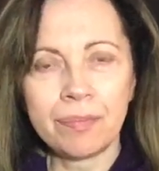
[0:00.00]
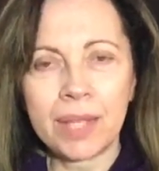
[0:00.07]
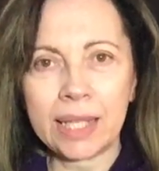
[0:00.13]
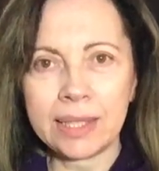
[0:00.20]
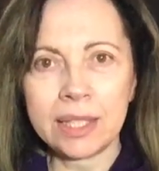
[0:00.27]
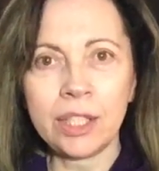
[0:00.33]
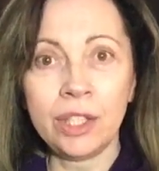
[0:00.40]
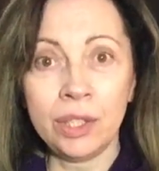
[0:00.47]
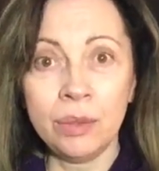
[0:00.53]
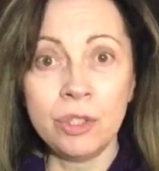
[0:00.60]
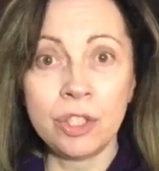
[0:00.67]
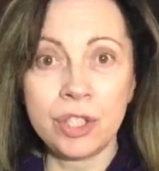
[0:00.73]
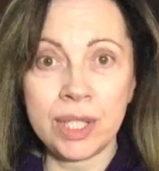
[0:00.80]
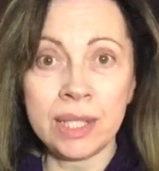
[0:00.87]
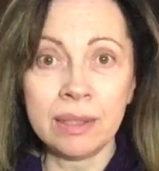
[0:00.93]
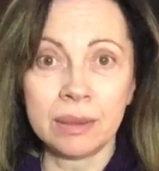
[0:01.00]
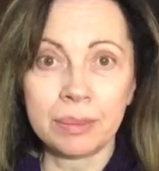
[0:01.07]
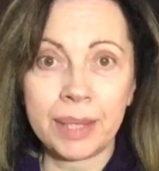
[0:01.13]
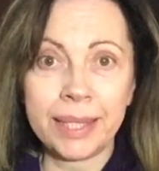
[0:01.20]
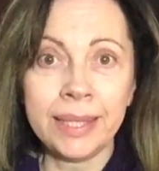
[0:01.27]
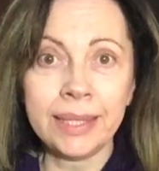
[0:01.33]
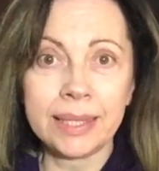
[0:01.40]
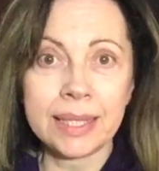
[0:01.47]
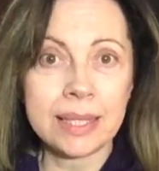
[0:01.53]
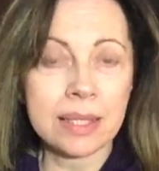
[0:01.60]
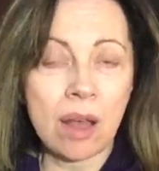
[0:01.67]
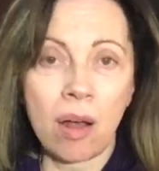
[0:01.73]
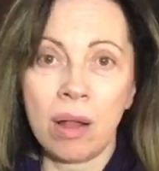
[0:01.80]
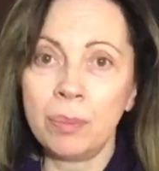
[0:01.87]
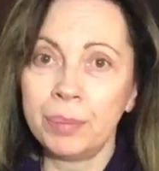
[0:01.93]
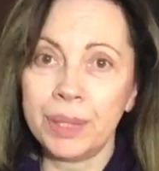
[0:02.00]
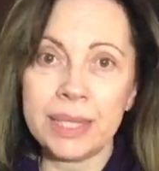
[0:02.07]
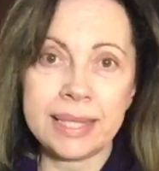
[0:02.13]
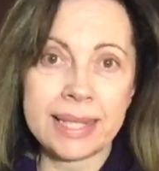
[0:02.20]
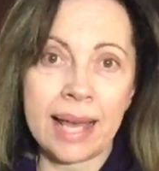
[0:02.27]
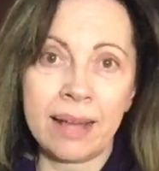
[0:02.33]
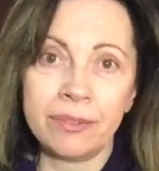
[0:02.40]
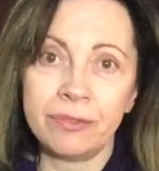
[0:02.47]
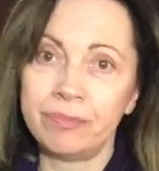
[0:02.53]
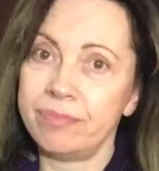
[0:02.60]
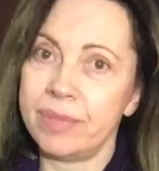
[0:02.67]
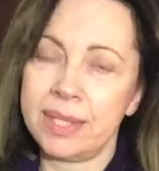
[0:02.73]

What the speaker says: That's a huge deal, right? Because all breeds have